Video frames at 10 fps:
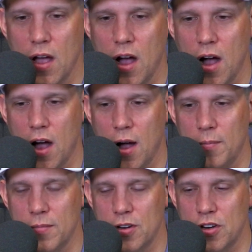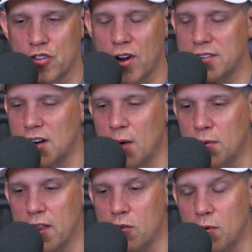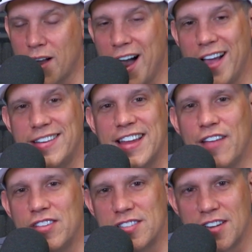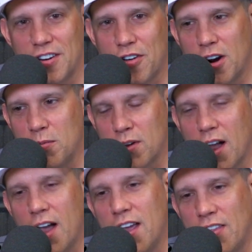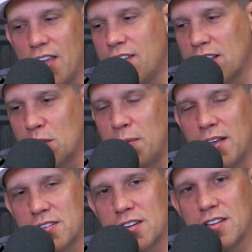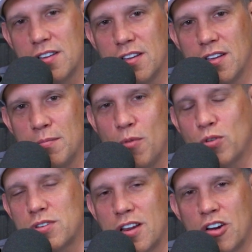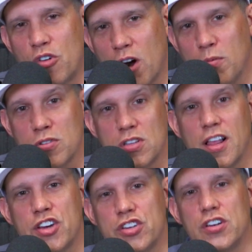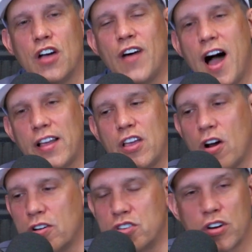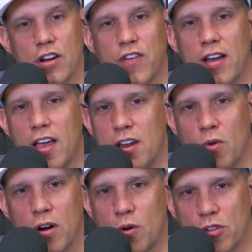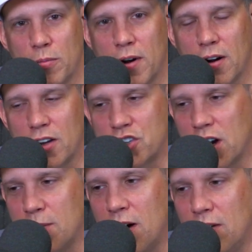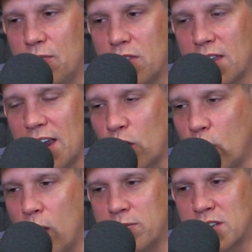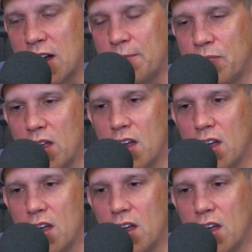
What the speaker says: Trent's an unbelievable guy. Devin's an incredible guy, and they've got the best, most incredible selection of hockey cards you're going to find anywhere in North America. Check them out. They got a great website.